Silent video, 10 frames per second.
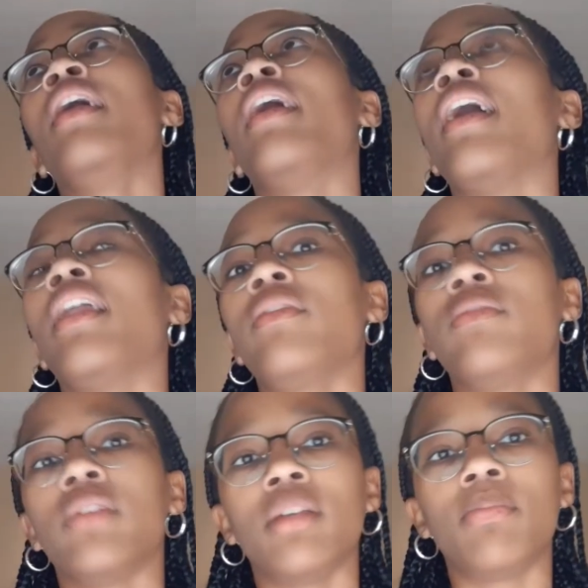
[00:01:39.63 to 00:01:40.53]
and it
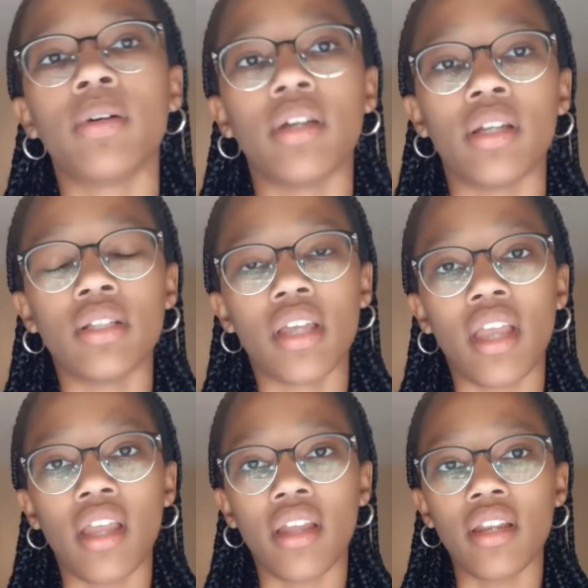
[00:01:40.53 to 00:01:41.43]
really put
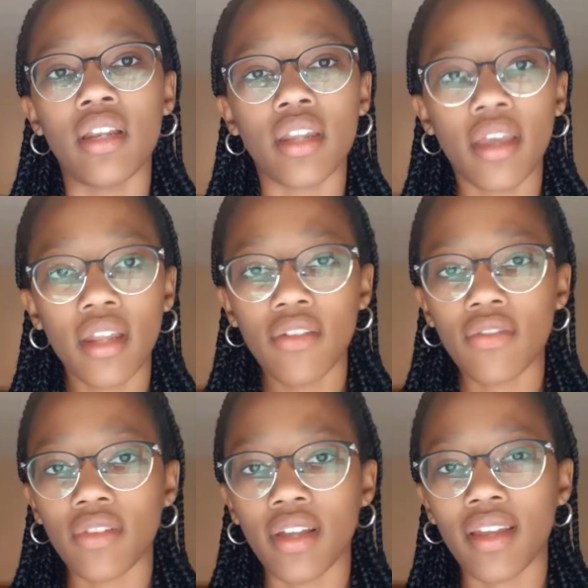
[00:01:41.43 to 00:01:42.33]
a
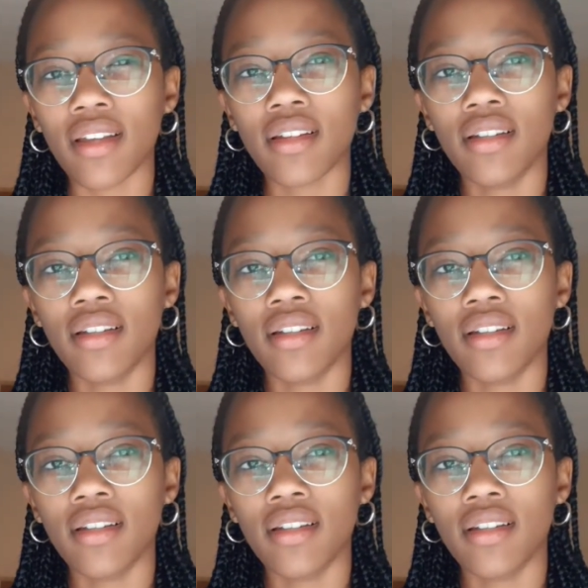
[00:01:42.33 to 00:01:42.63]
negative like